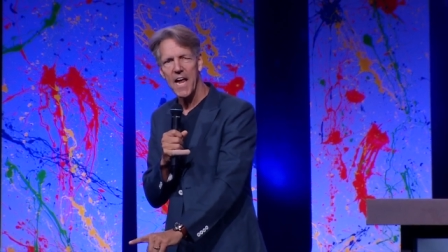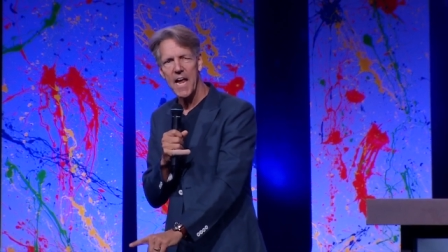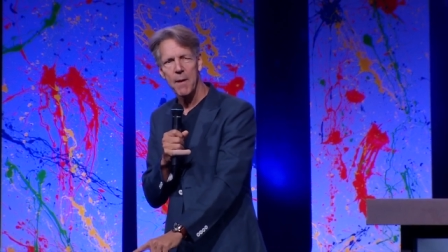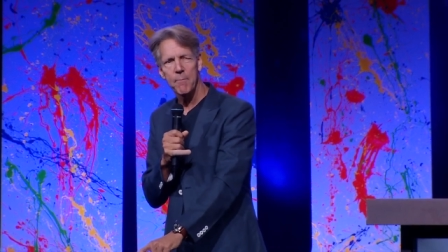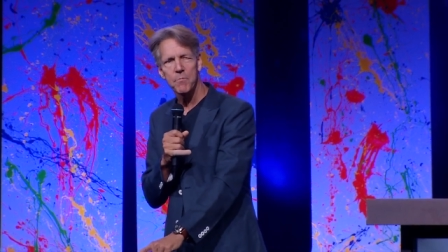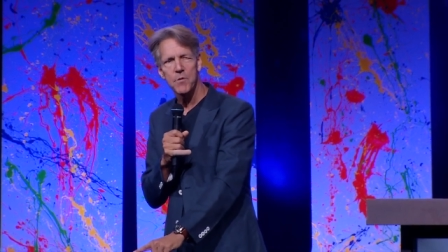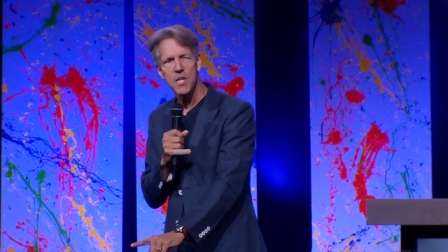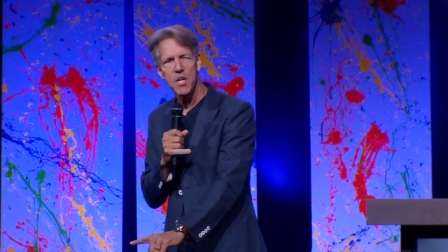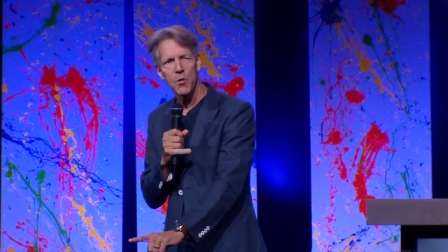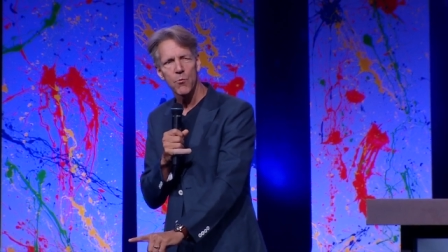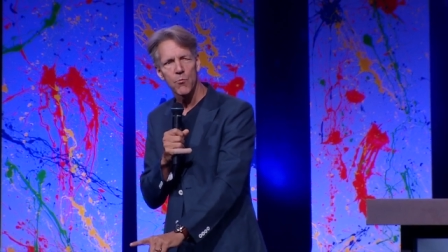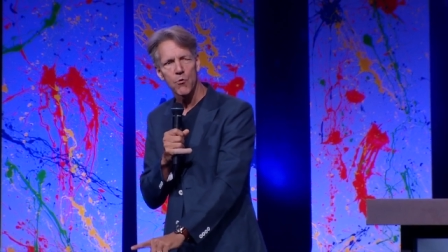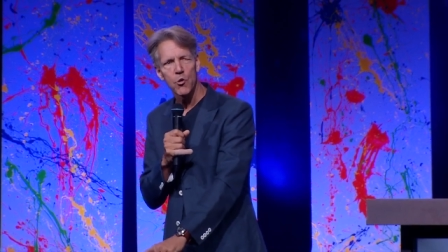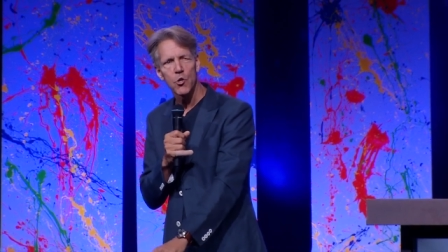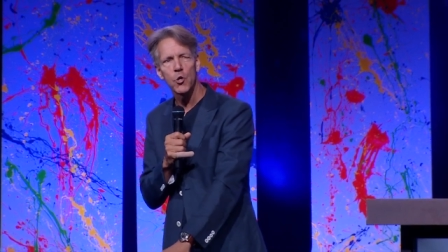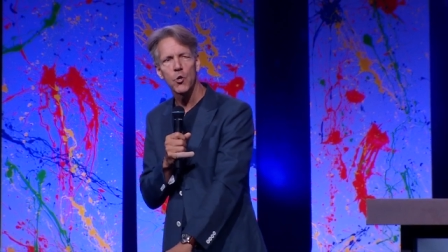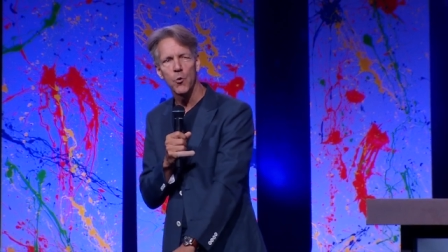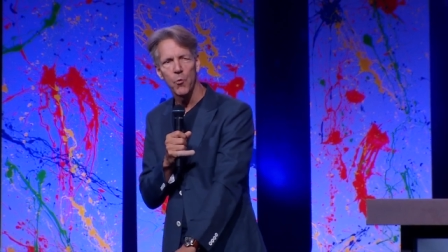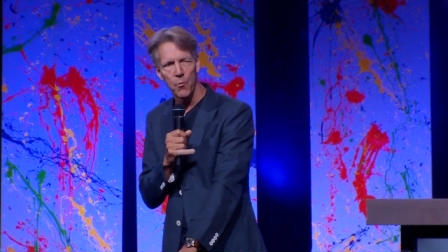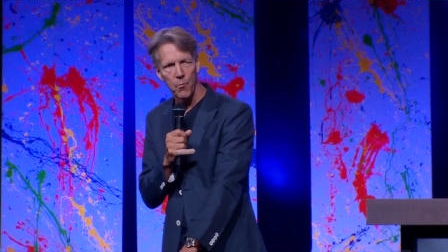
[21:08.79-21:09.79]
empty
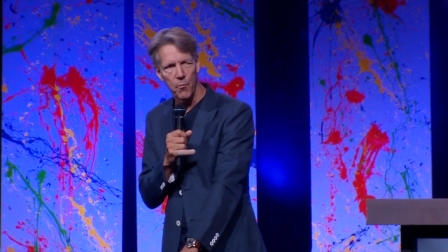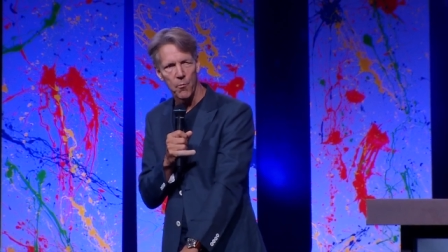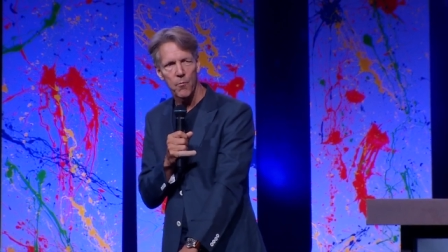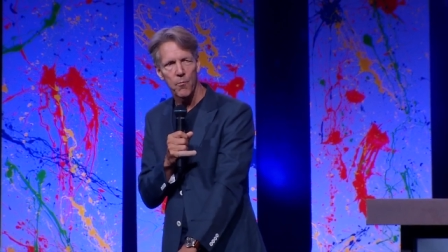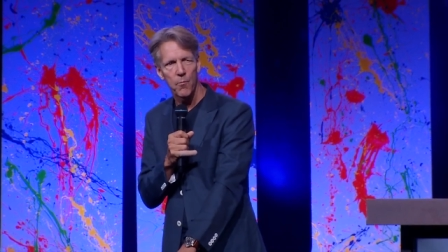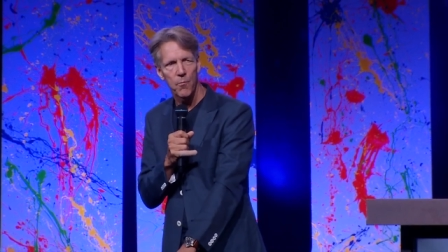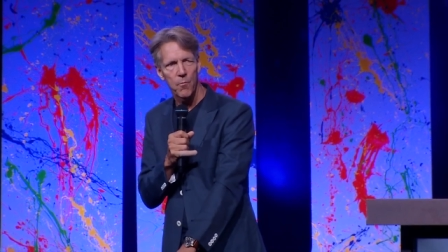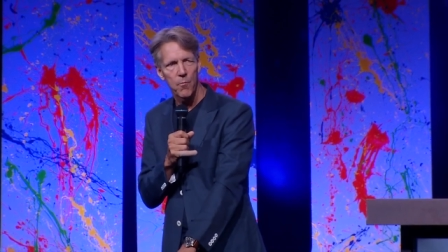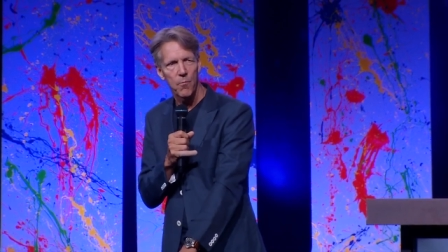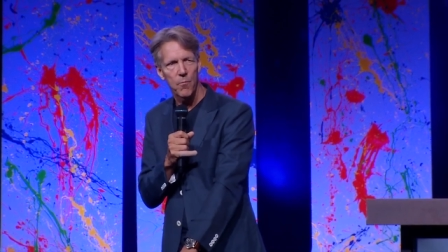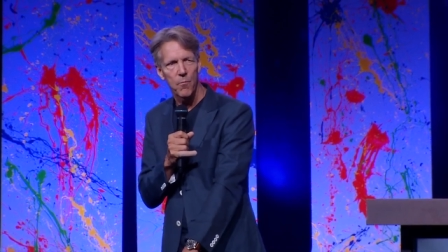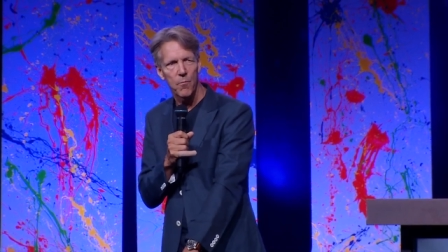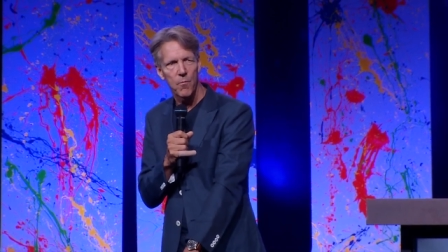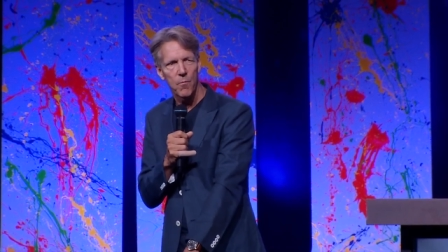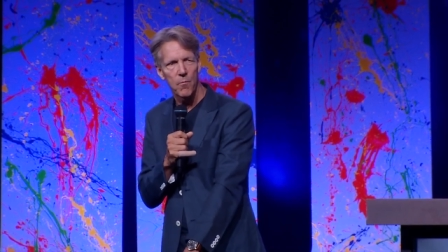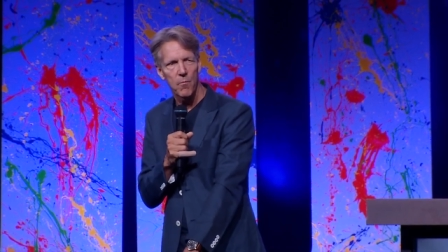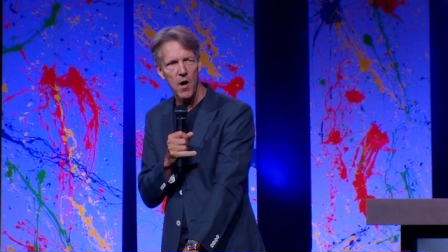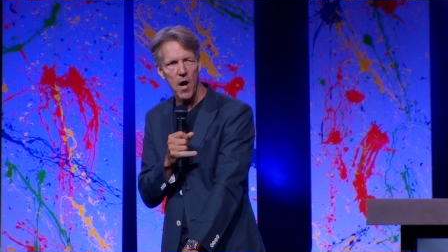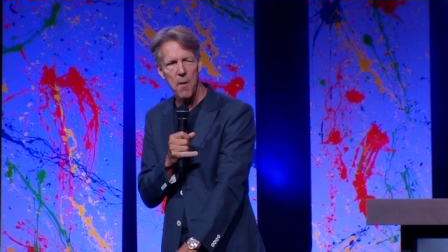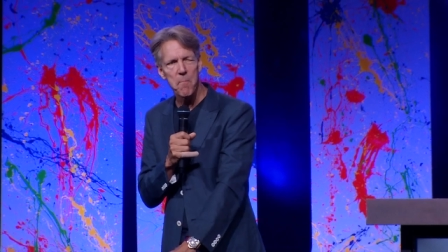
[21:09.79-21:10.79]
room,
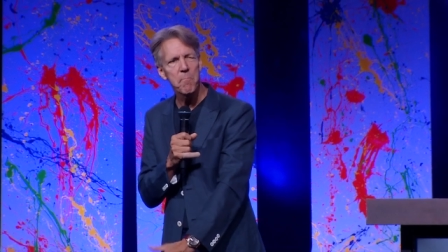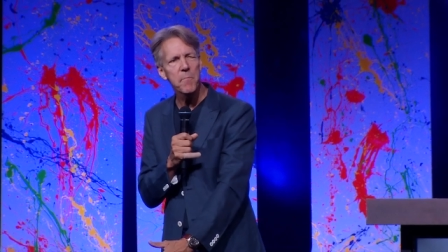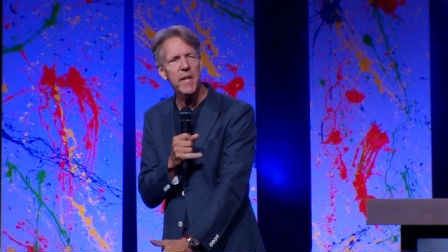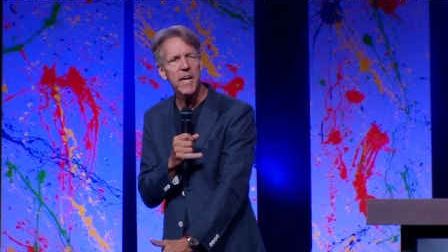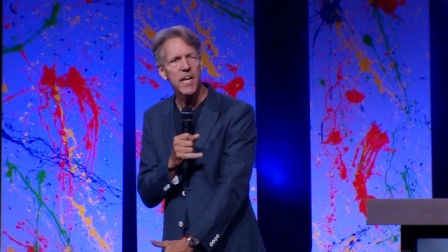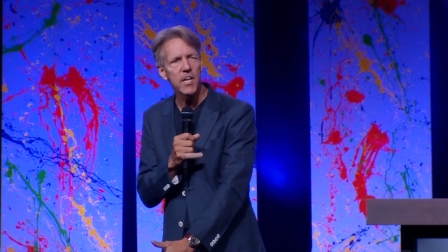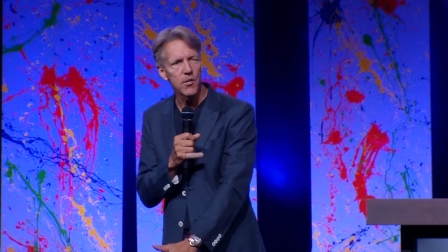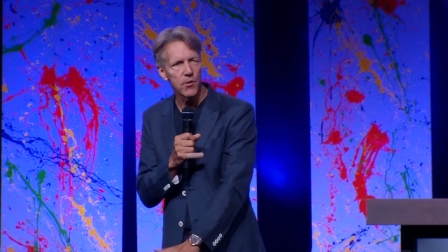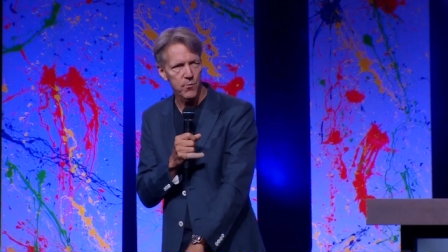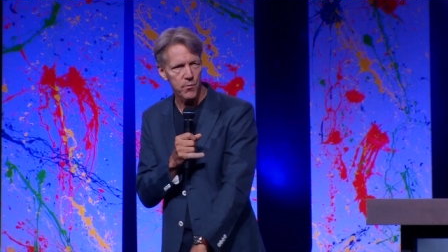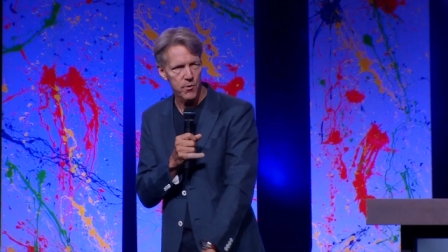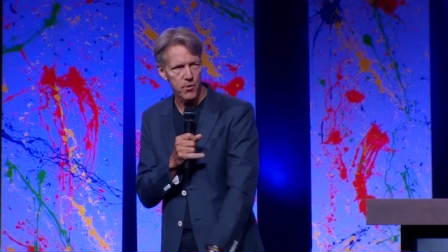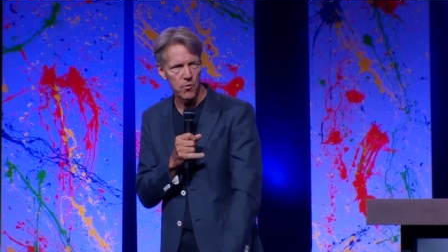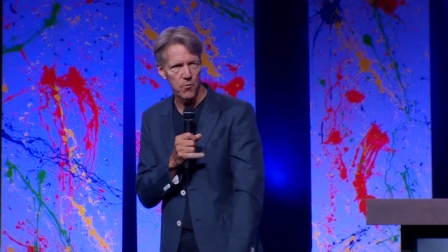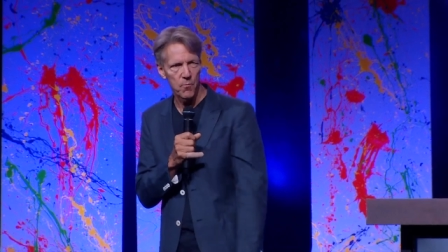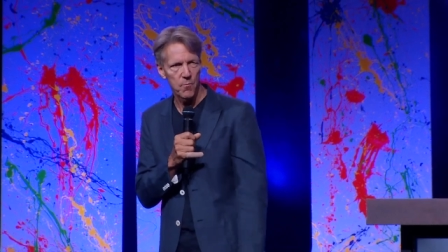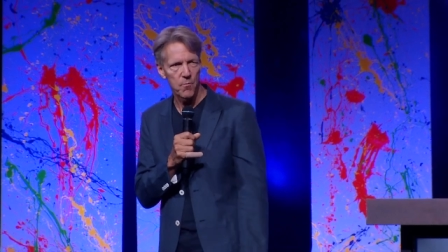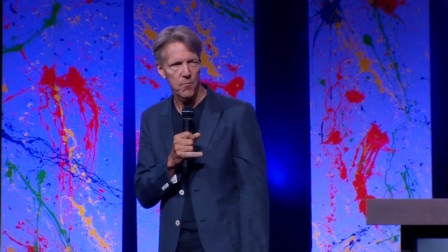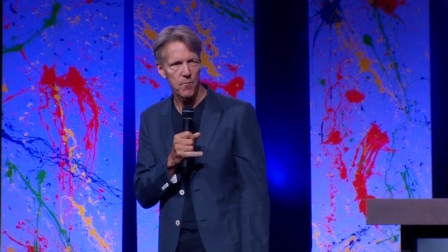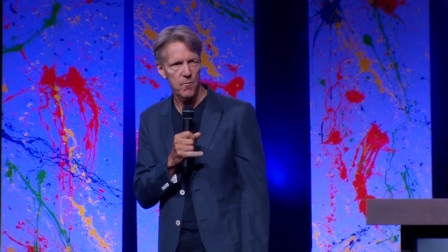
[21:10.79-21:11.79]
a meager
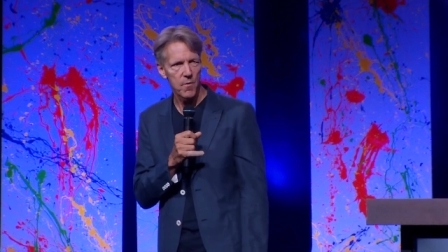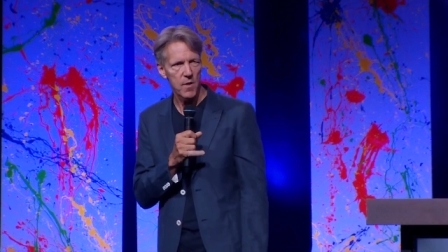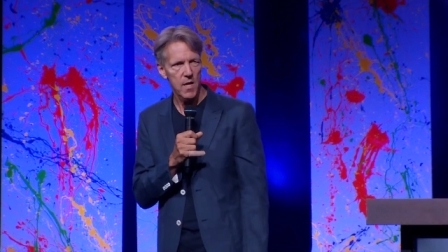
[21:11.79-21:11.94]
room.